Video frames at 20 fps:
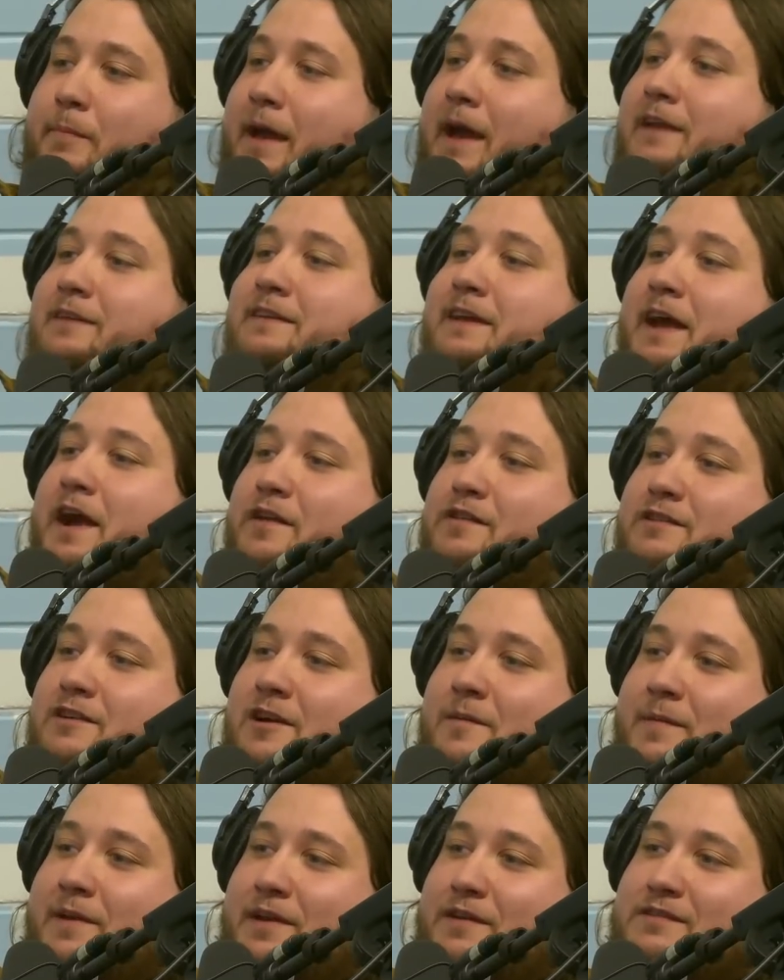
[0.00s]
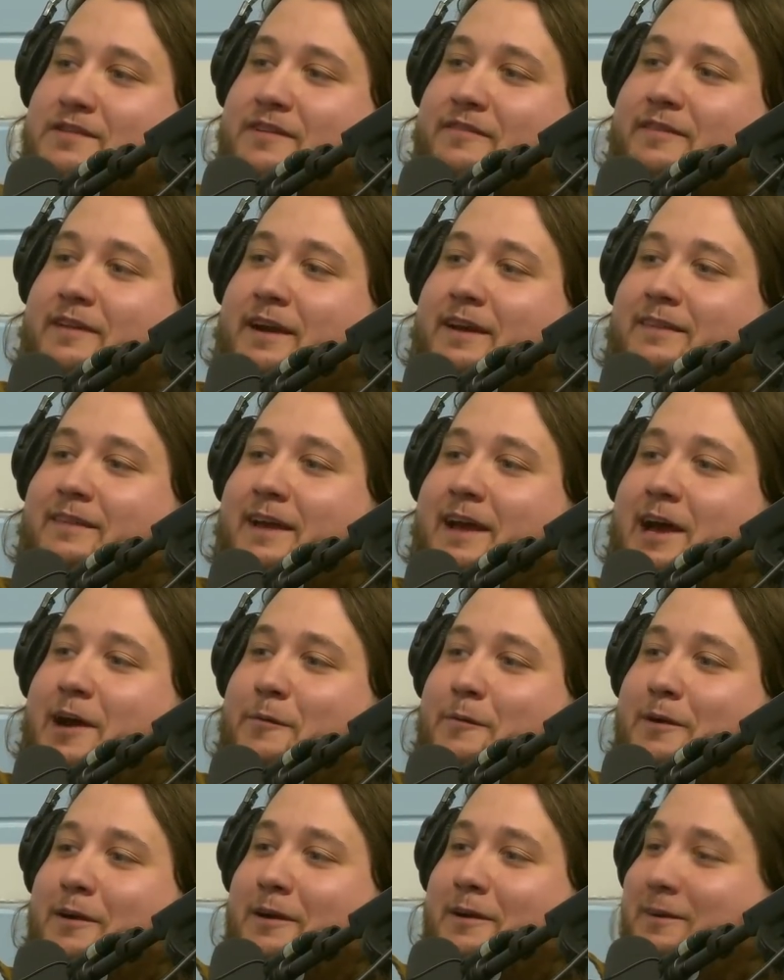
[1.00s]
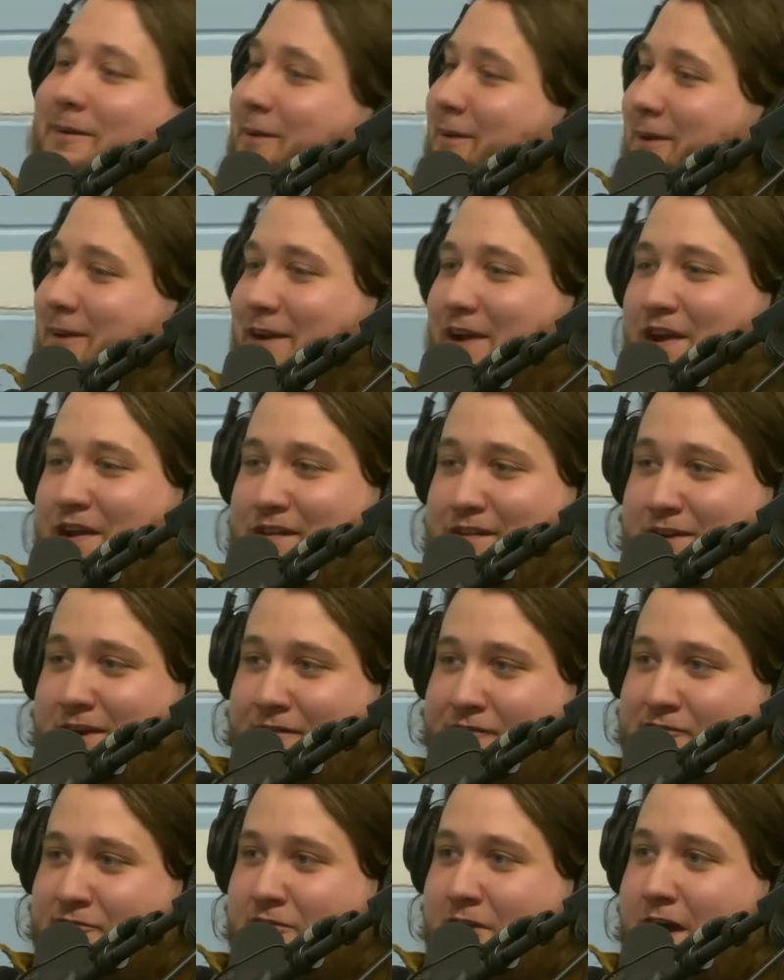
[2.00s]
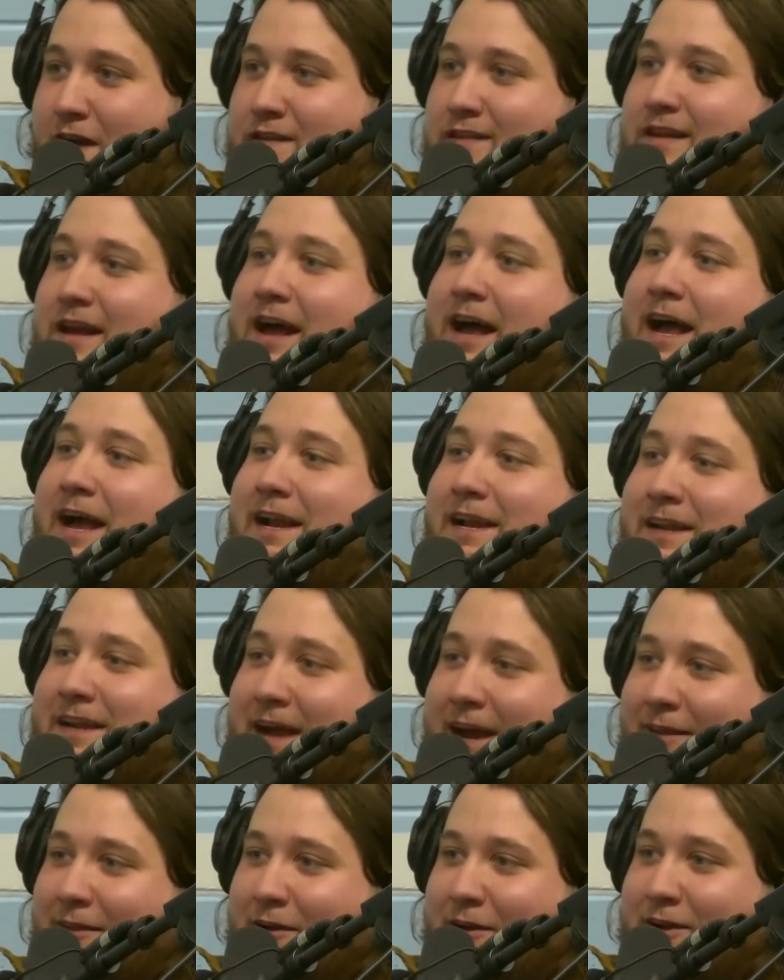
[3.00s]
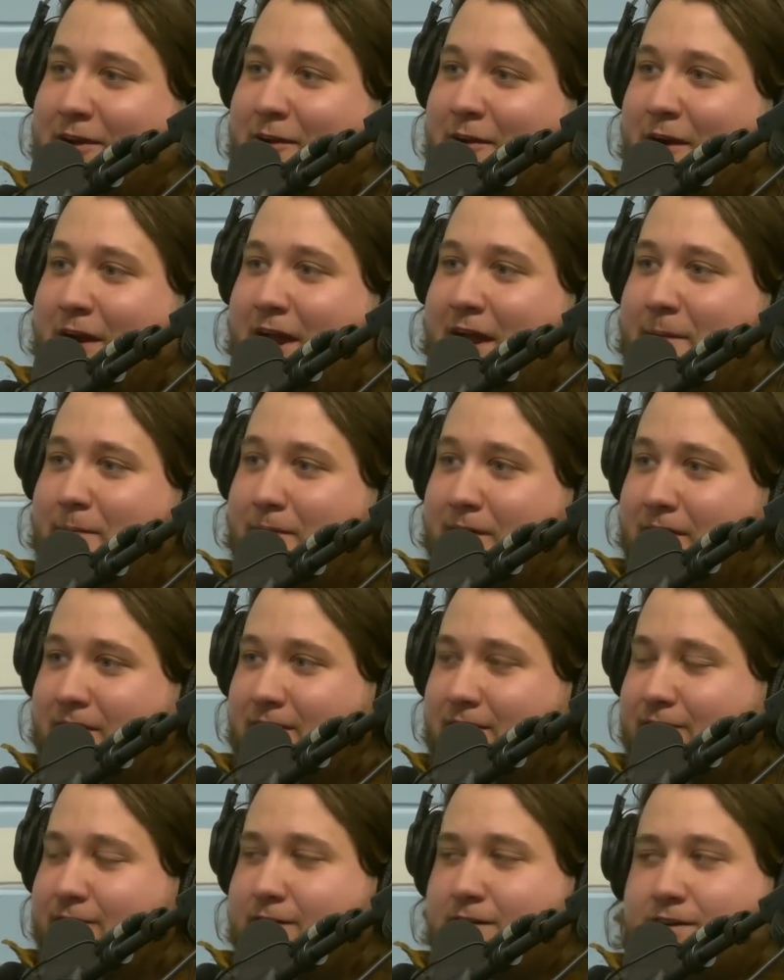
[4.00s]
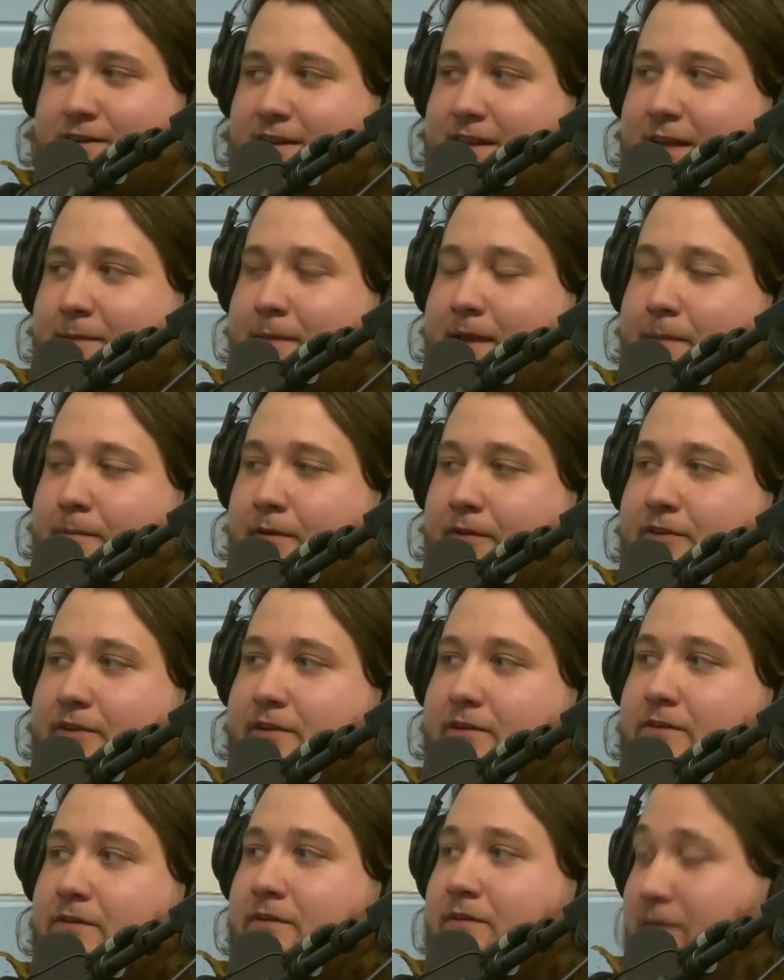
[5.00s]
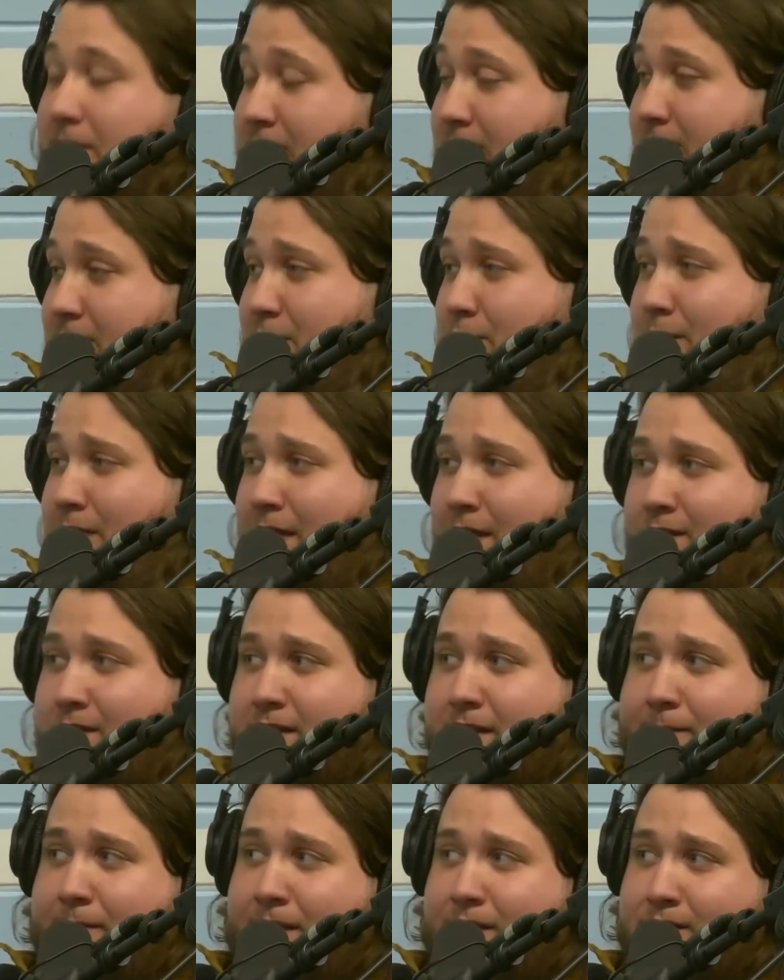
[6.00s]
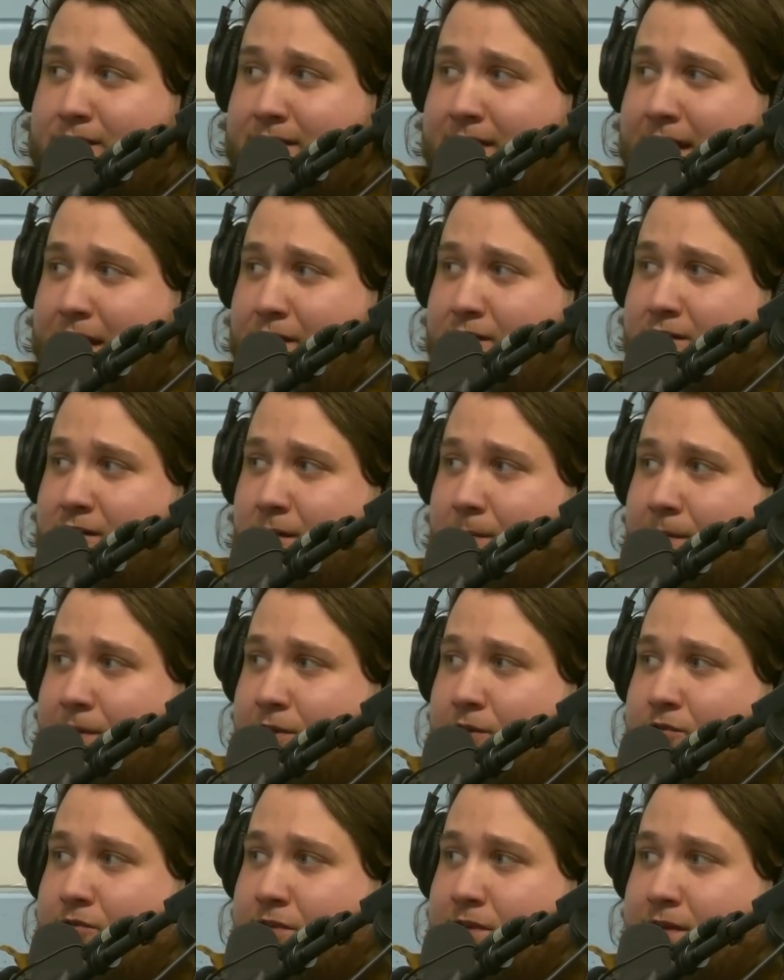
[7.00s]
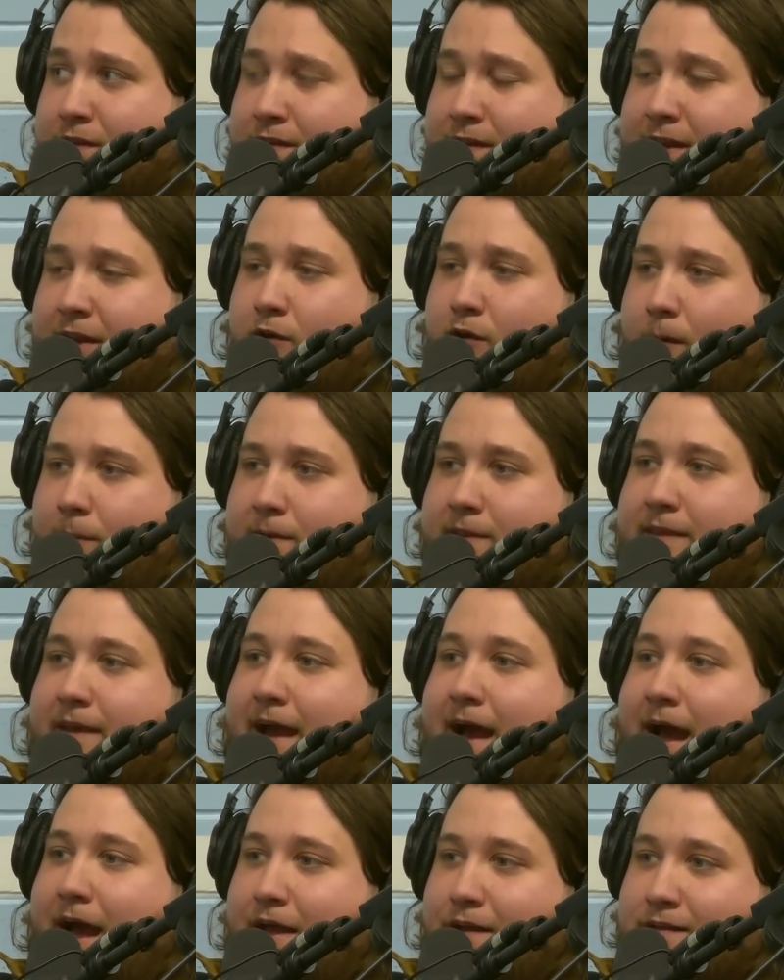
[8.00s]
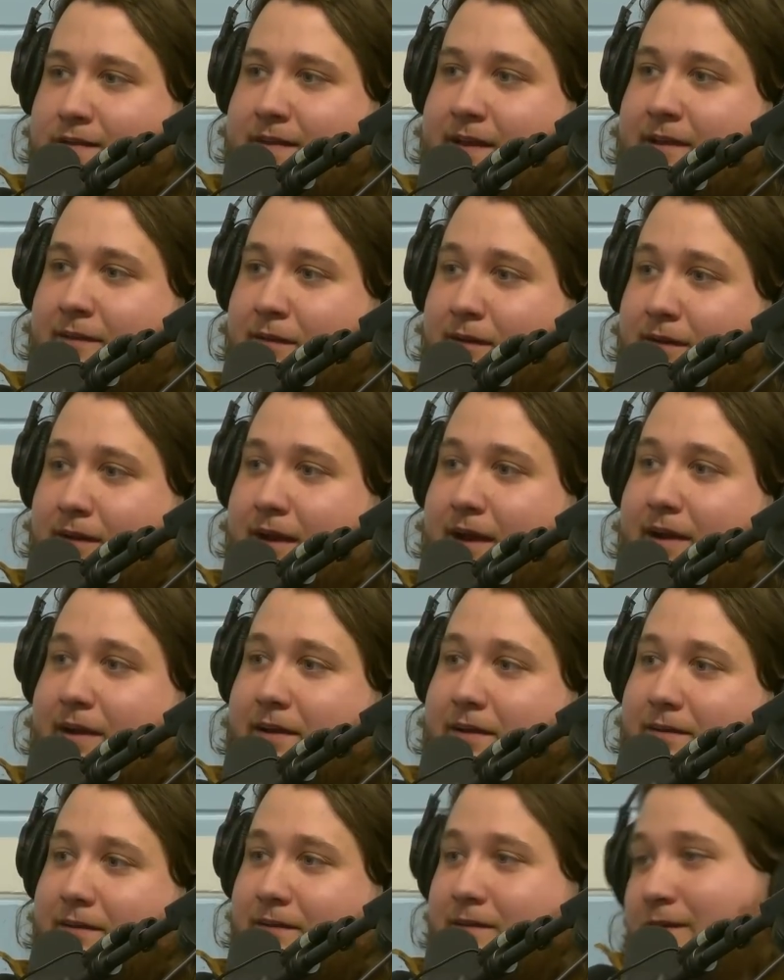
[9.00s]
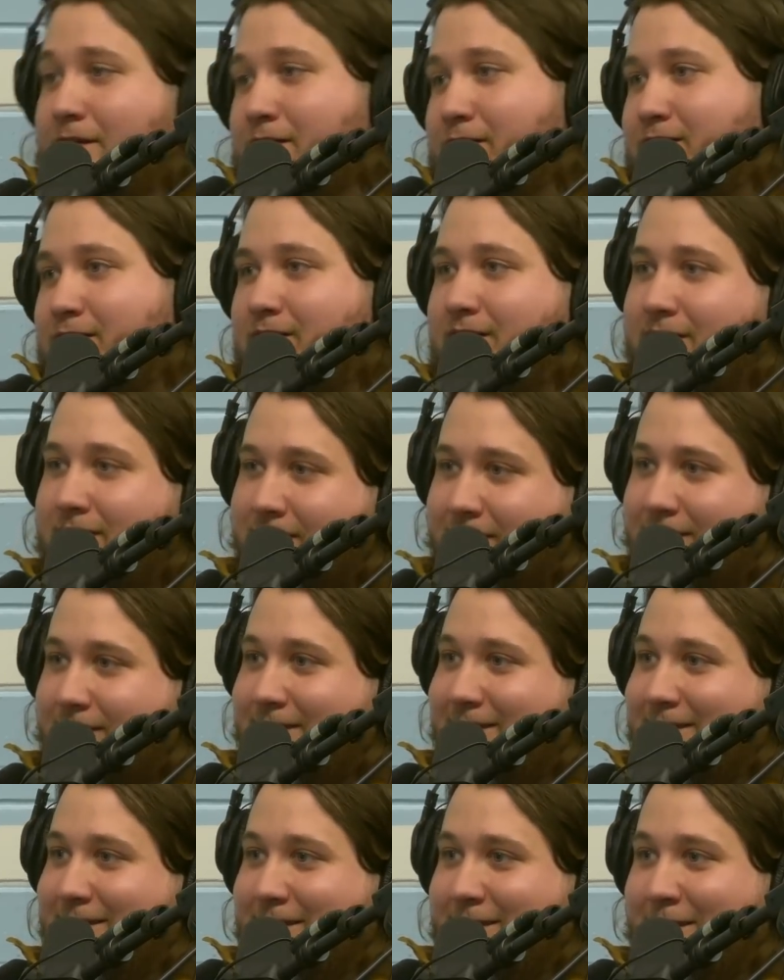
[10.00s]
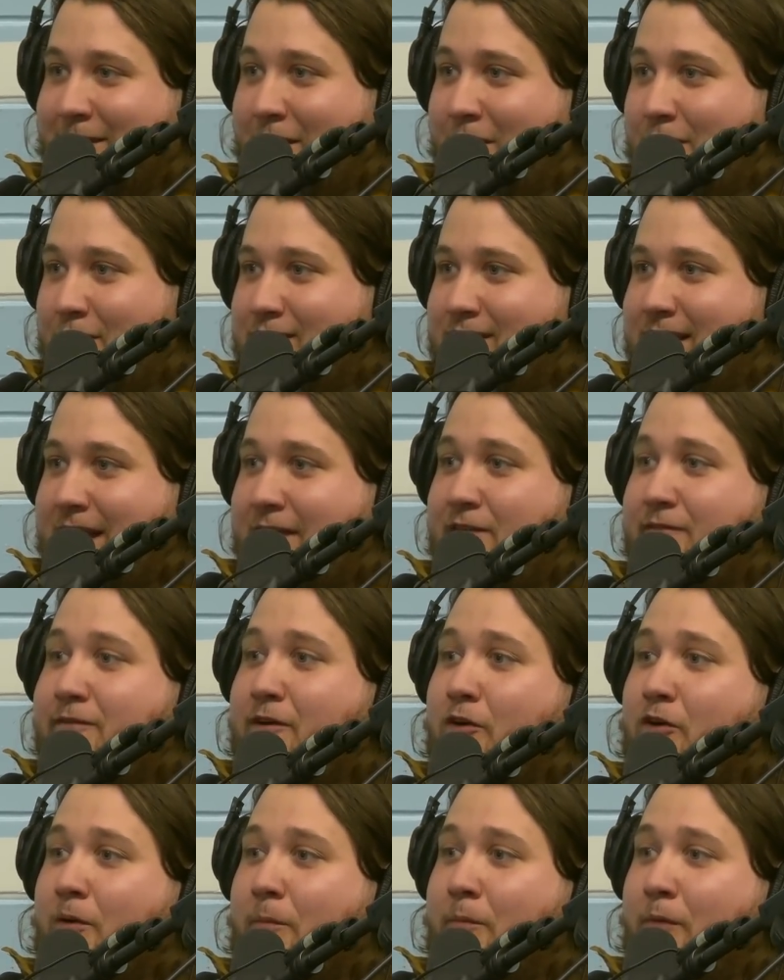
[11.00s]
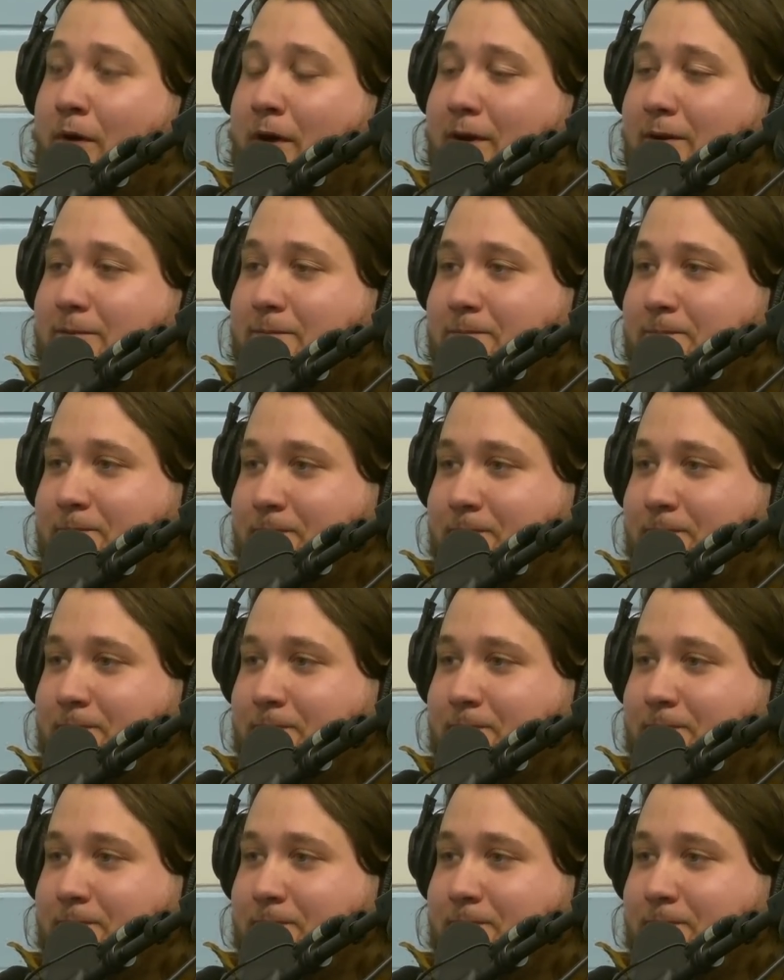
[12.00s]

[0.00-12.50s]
bad taxidermy and stuff like that where stuff's cross-eyed and not looking great. But the first thing people do when they see a piece of taxidermy usually is they go up to the eyes and they look at it because, you know, it's kind of the focal point.